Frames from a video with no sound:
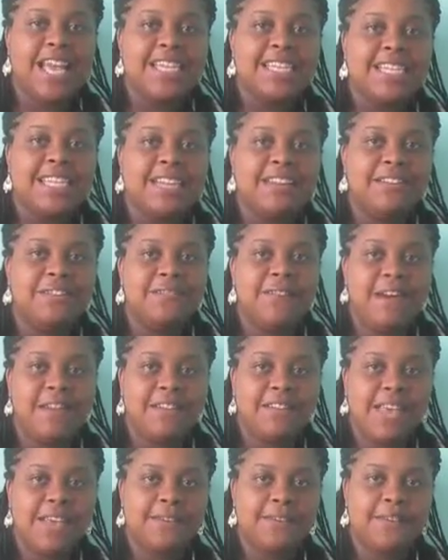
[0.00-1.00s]
I did a
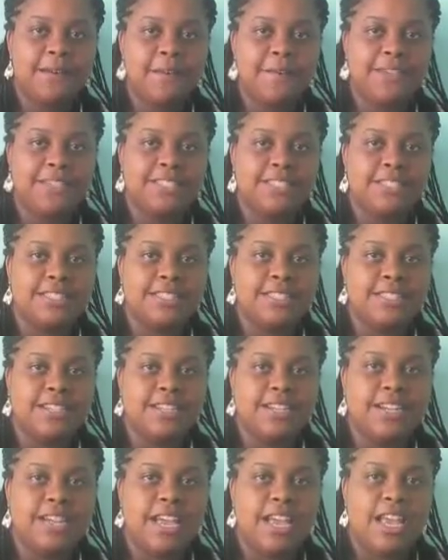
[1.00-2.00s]
5K with my
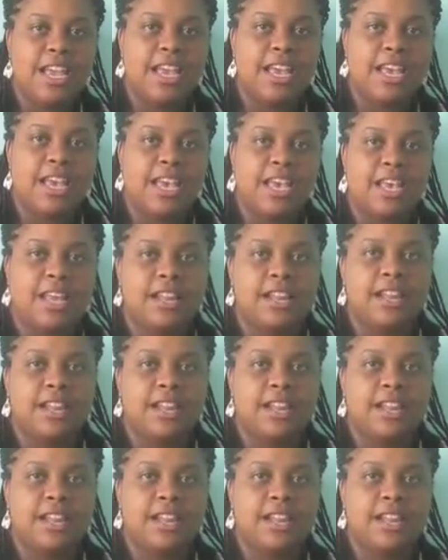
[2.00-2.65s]
sister, and